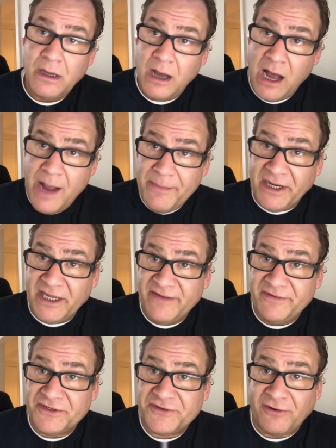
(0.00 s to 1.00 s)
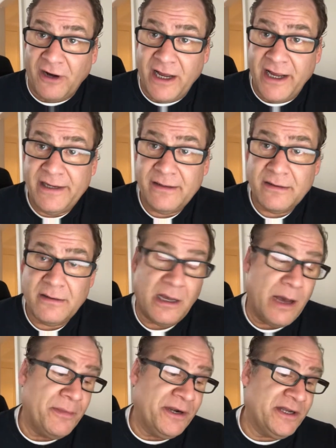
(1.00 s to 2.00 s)
I'm gonna give it a try.
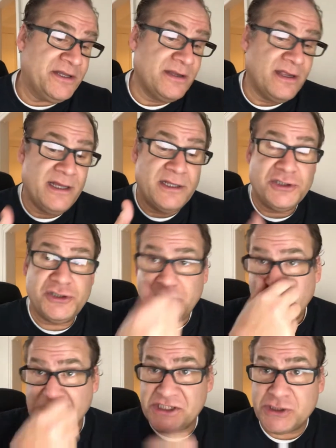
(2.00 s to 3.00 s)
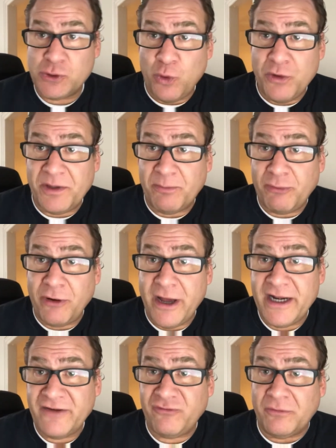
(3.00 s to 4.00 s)
I'm gonna score the
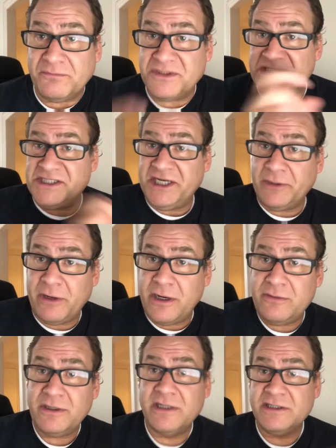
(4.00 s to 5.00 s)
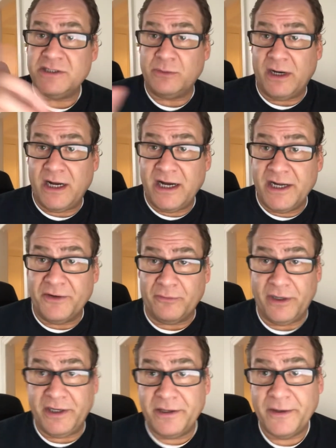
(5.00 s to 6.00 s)
product from 0 to
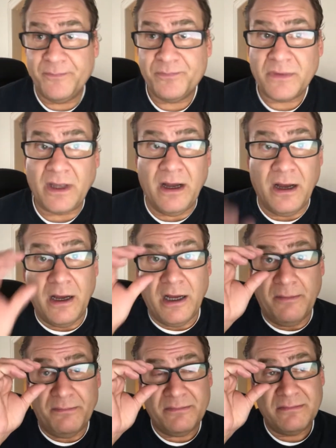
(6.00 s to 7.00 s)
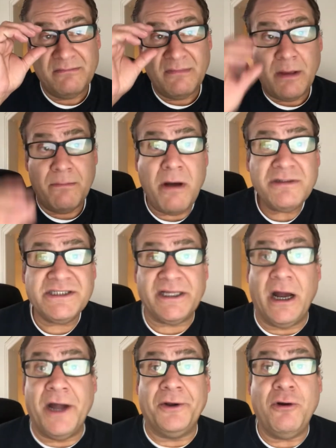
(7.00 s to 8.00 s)
100, mostly
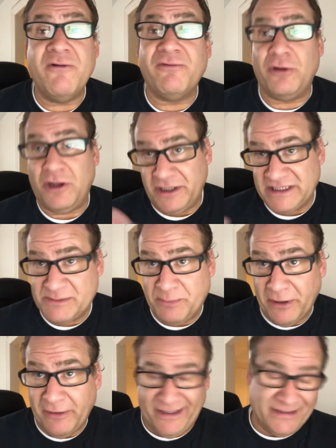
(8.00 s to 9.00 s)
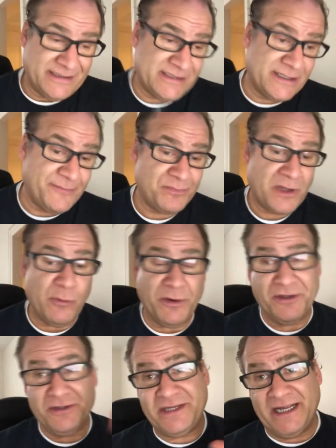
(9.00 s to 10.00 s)
on overall experience,
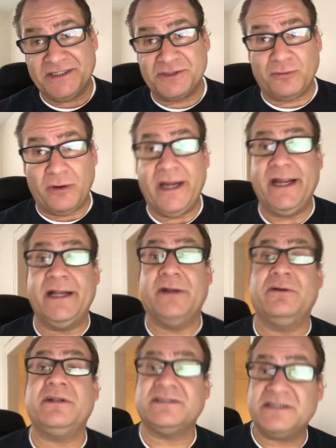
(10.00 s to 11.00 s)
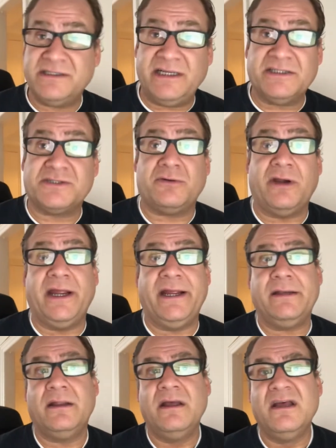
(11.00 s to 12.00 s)
whether it tastes great or doesn't taste
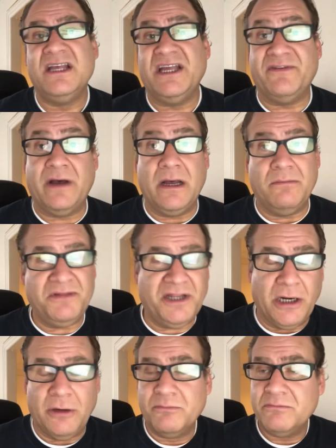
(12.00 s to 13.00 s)
great. If I'm, you know,